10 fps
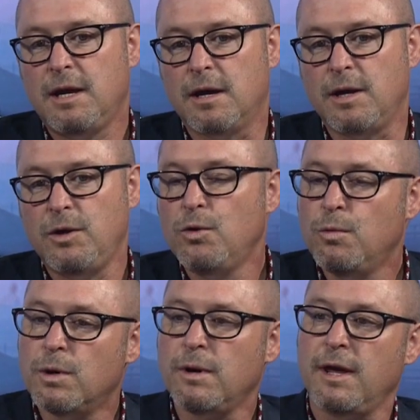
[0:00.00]
you
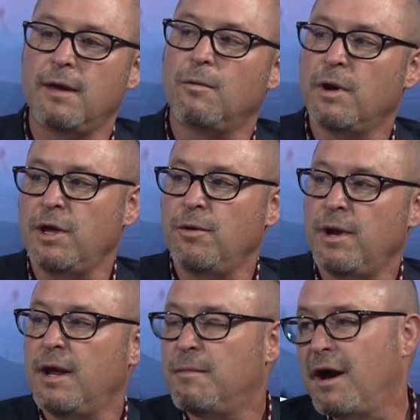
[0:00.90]
will get what you
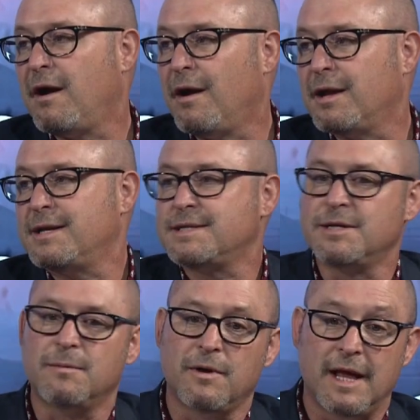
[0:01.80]
need by calling this
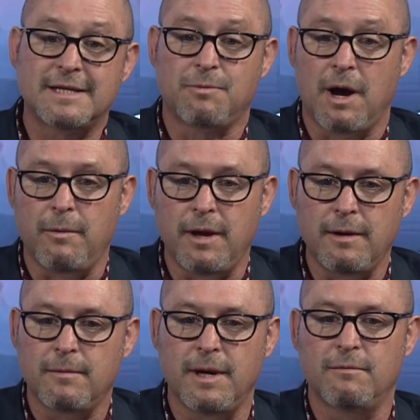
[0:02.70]
number. And that's why
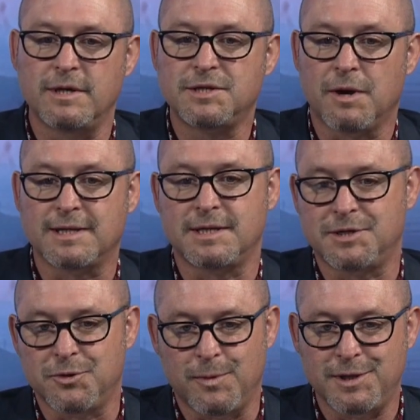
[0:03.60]
we stress it
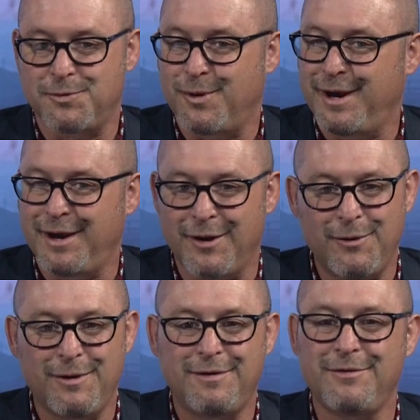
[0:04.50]
so much.
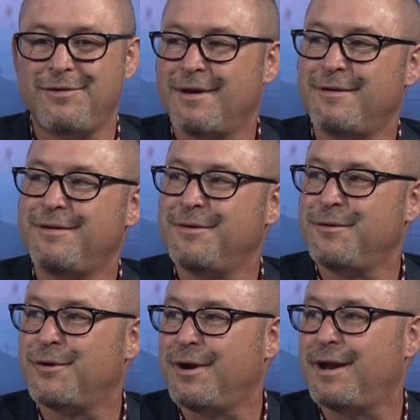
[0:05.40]
1-800-272-3900.